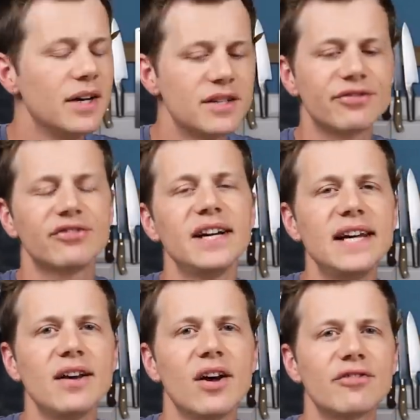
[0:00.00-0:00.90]
It's
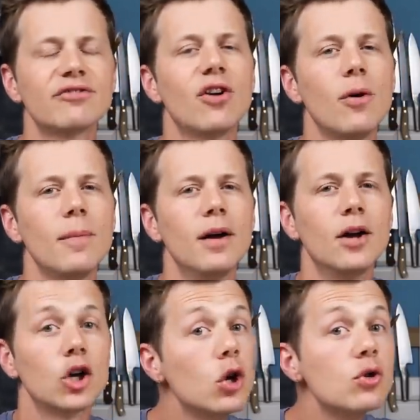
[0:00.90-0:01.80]
free from
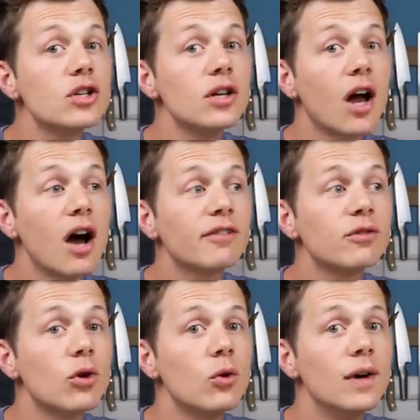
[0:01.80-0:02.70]
gluten.
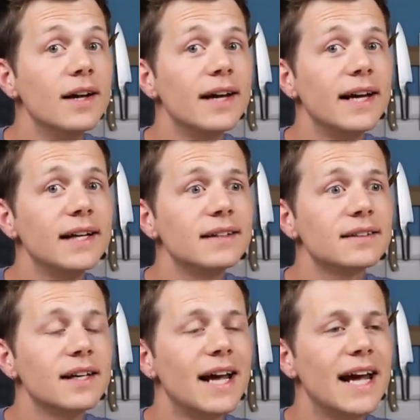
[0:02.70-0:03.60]
After all, it
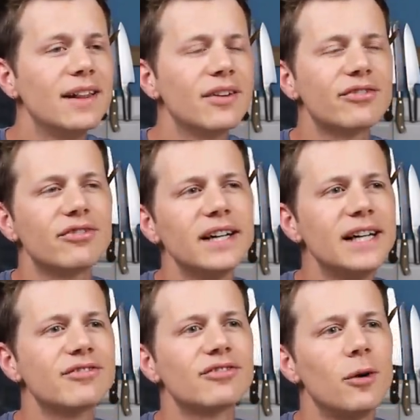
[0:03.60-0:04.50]
is in the
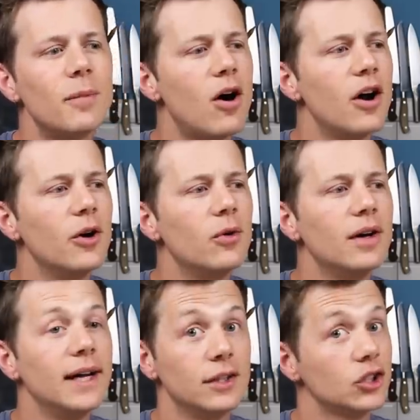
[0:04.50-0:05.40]
free from aisle
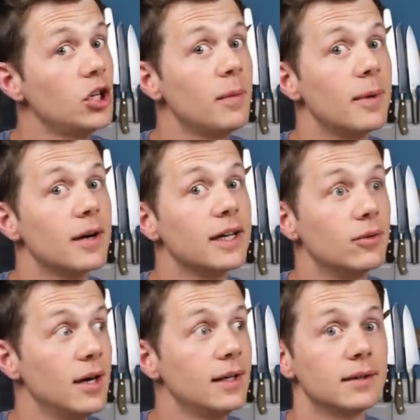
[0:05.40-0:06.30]
in the supermarket,
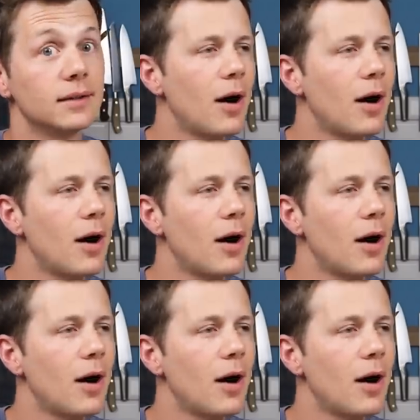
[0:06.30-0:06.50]
right?